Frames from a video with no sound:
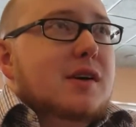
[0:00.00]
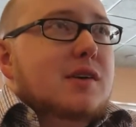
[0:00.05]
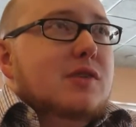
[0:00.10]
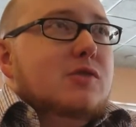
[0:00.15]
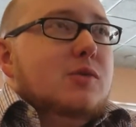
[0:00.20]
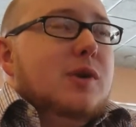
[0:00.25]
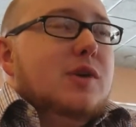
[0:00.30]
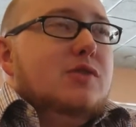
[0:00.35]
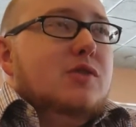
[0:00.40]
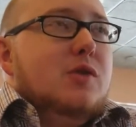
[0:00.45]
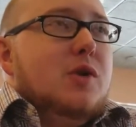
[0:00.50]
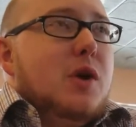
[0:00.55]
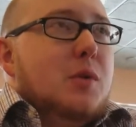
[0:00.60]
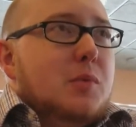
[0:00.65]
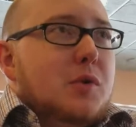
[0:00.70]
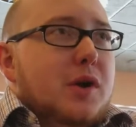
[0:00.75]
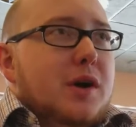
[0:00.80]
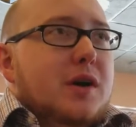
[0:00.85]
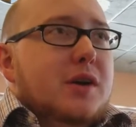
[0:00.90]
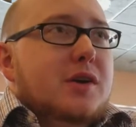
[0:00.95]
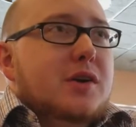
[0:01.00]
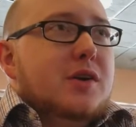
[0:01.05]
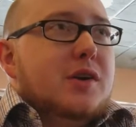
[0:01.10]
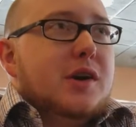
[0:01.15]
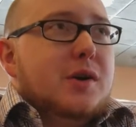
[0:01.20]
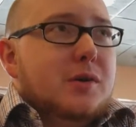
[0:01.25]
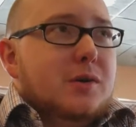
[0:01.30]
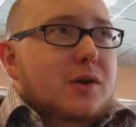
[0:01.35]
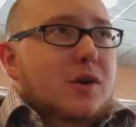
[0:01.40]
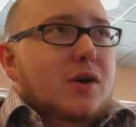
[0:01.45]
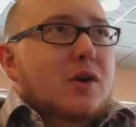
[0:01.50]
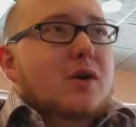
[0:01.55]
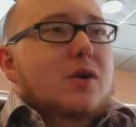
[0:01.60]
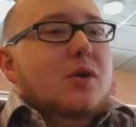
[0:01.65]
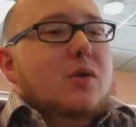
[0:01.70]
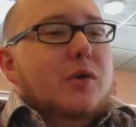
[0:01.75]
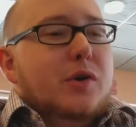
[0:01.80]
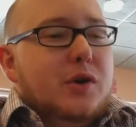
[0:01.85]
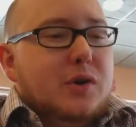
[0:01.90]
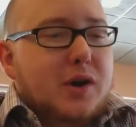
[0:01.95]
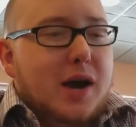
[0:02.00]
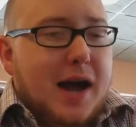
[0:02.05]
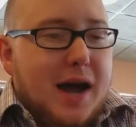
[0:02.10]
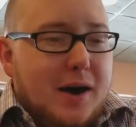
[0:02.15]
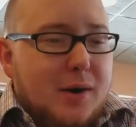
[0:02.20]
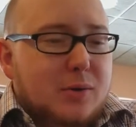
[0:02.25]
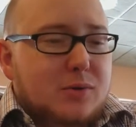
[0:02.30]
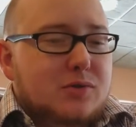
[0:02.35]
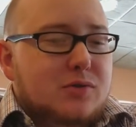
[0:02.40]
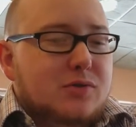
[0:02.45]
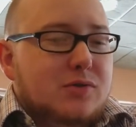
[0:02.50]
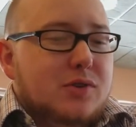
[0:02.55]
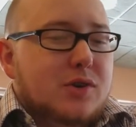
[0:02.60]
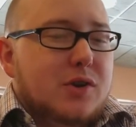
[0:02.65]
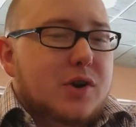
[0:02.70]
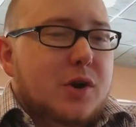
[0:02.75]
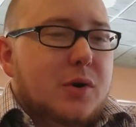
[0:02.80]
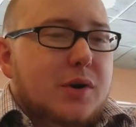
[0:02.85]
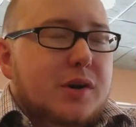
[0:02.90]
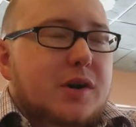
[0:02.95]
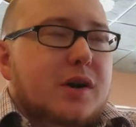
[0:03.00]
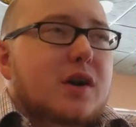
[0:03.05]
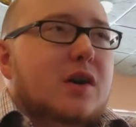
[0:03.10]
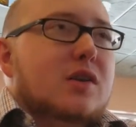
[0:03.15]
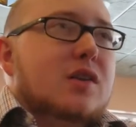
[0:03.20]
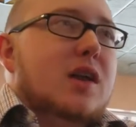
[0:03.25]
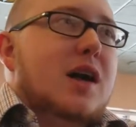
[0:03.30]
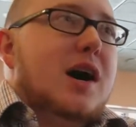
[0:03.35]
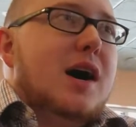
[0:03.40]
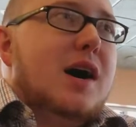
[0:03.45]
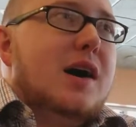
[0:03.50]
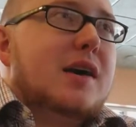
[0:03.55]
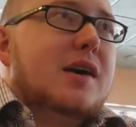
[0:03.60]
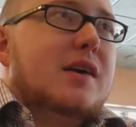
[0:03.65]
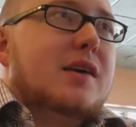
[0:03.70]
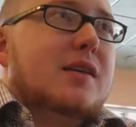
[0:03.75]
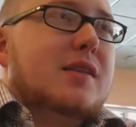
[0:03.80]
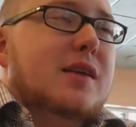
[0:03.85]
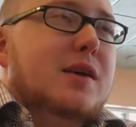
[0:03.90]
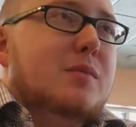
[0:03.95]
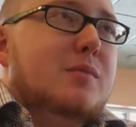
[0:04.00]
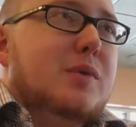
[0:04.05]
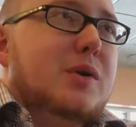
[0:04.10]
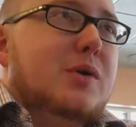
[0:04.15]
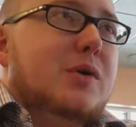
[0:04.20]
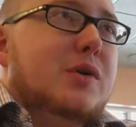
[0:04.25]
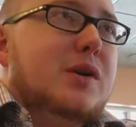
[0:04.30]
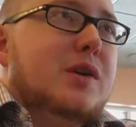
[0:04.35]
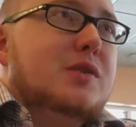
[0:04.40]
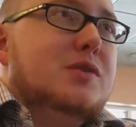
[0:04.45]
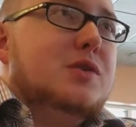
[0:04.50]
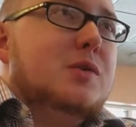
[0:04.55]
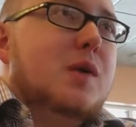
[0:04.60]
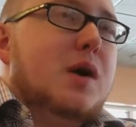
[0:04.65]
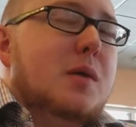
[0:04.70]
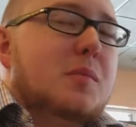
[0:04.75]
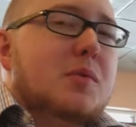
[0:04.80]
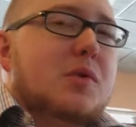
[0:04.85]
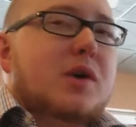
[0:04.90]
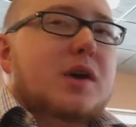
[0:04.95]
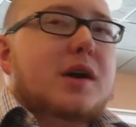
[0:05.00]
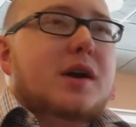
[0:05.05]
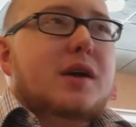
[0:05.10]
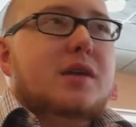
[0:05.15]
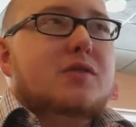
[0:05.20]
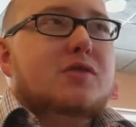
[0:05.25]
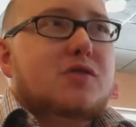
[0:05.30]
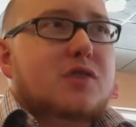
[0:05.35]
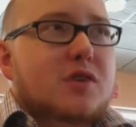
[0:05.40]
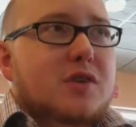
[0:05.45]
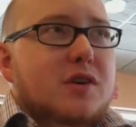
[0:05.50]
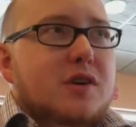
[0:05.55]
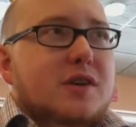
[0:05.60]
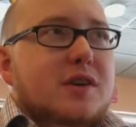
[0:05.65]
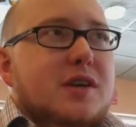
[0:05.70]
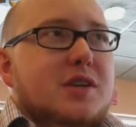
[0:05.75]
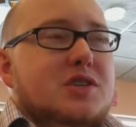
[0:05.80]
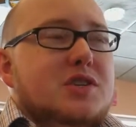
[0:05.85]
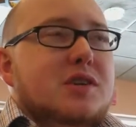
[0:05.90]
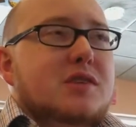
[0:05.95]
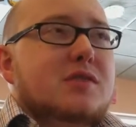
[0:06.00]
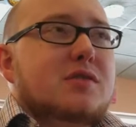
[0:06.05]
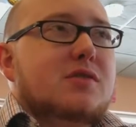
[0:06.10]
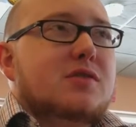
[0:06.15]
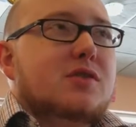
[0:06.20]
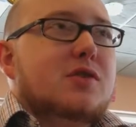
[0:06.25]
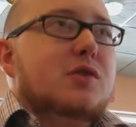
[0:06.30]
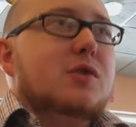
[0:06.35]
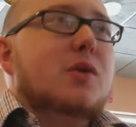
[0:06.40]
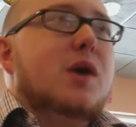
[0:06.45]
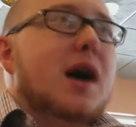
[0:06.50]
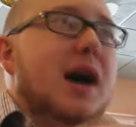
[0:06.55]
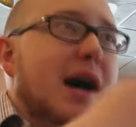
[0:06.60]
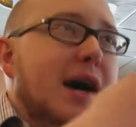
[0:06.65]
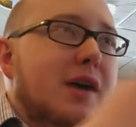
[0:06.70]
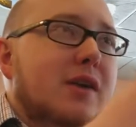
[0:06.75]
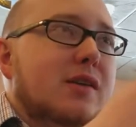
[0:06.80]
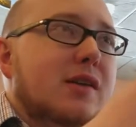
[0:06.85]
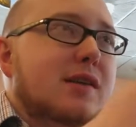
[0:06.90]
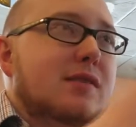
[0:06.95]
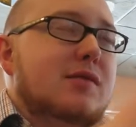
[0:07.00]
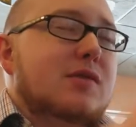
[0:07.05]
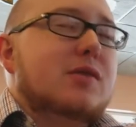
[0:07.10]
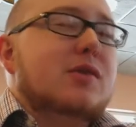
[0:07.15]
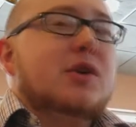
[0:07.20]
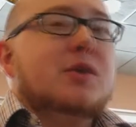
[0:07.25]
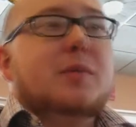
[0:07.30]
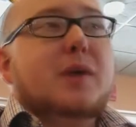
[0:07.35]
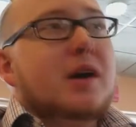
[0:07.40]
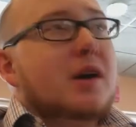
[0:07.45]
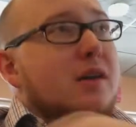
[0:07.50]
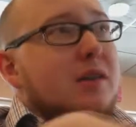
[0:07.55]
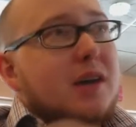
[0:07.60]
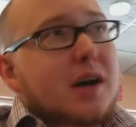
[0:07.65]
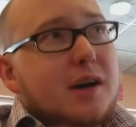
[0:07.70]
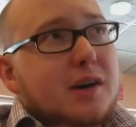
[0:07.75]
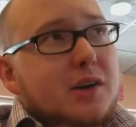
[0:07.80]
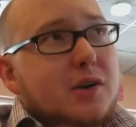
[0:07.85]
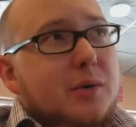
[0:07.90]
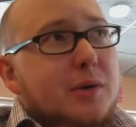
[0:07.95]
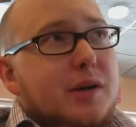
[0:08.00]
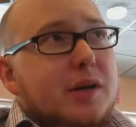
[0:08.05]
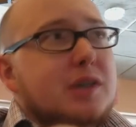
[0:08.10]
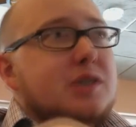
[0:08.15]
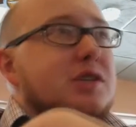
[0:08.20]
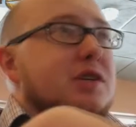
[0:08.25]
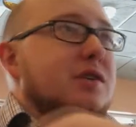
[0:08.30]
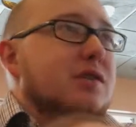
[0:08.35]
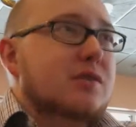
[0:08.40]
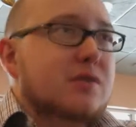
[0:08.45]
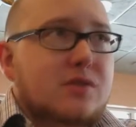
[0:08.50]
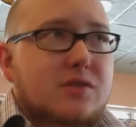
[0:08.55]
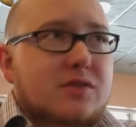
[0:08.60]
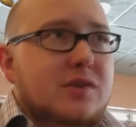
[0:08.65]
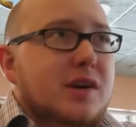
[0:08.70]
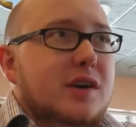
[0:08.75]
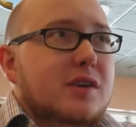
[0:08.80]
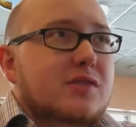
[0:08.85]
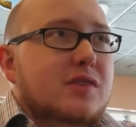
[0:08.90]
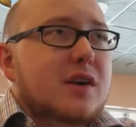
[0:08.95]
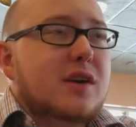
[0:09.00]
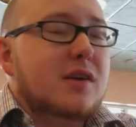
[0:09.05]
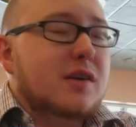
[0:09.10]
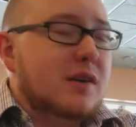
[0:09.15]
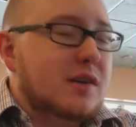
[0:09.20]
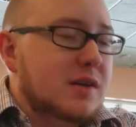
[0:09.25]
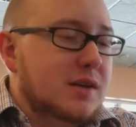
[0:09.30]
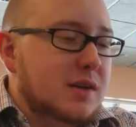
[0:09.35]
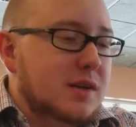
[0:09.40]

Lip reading: So as you upgrade your guild hall or your house, you're going to unlock the ability to upgrade certain additions to a higher level. You might unlock new additions, etc.